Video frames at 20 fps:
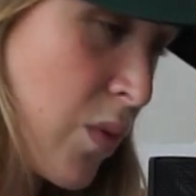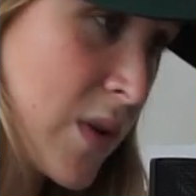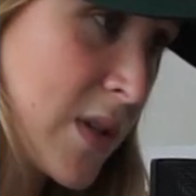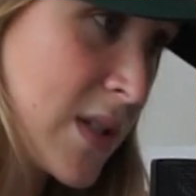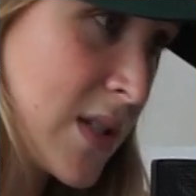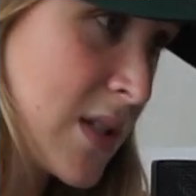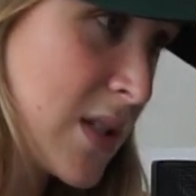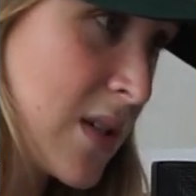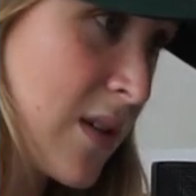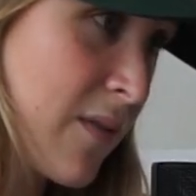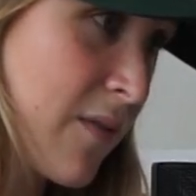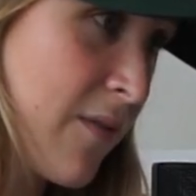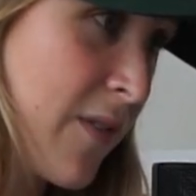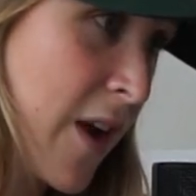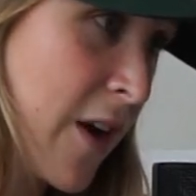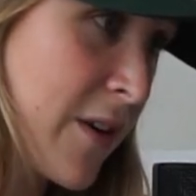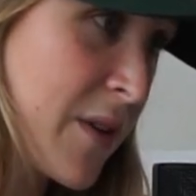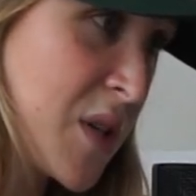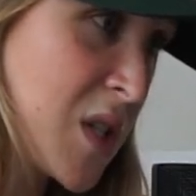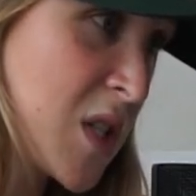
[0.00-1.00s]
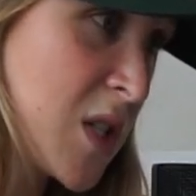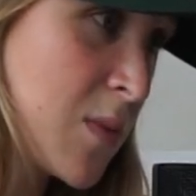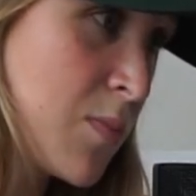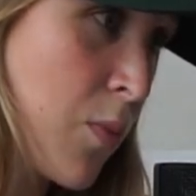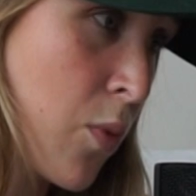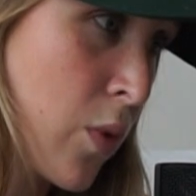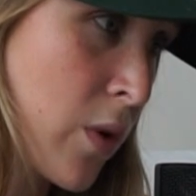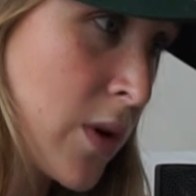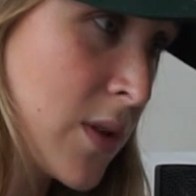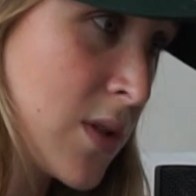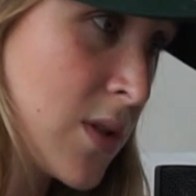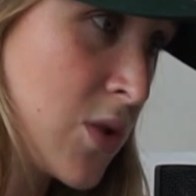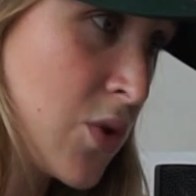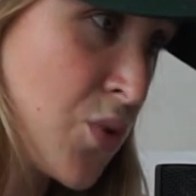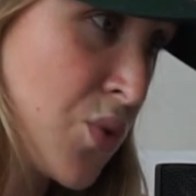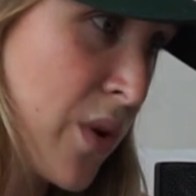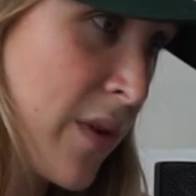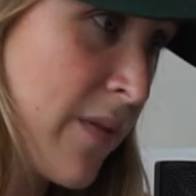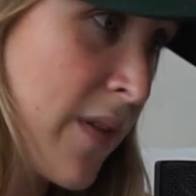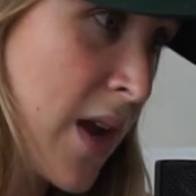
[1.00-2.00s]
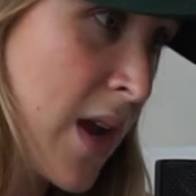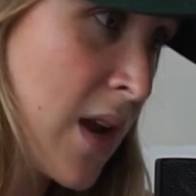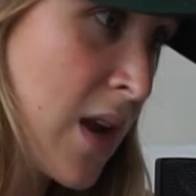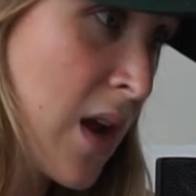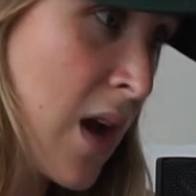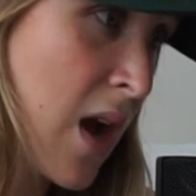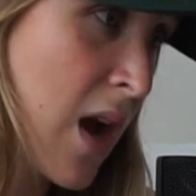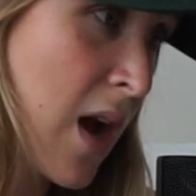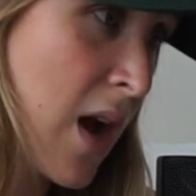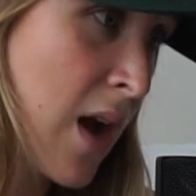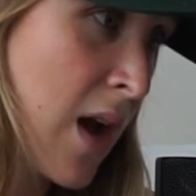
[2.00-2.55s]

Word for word: was very sports driven.